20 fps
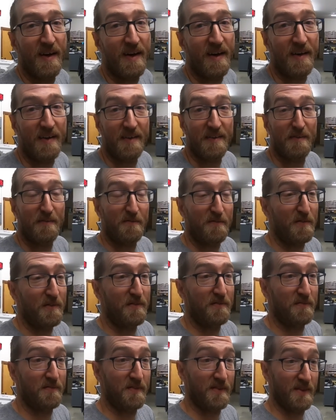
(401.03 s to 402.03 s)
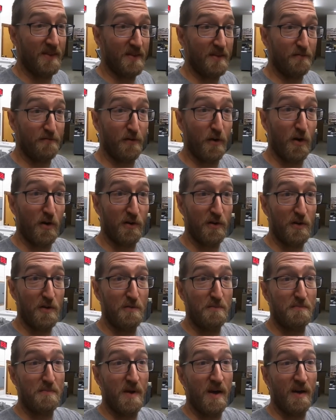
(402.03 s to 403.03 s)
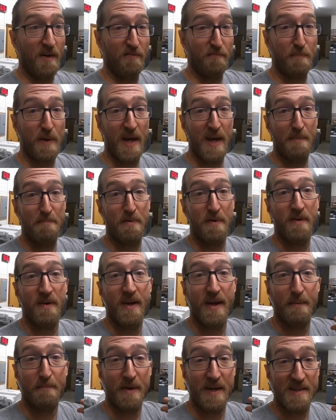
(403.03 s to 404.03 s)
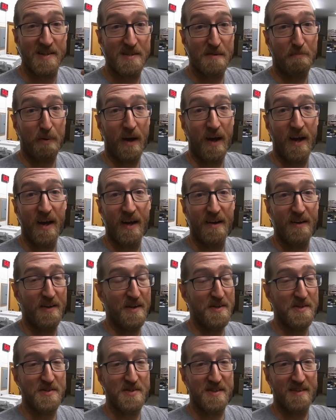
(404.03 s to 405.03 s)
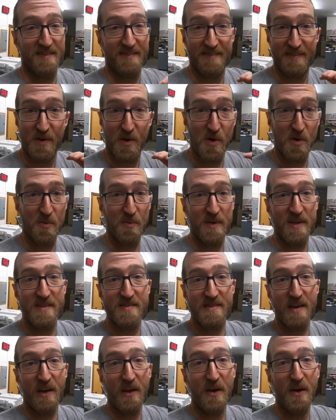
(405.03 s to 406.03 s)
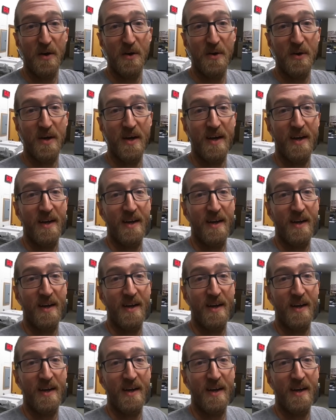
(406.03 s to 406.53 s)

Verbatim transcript: Uh, the volume of paper at my supplier is always low,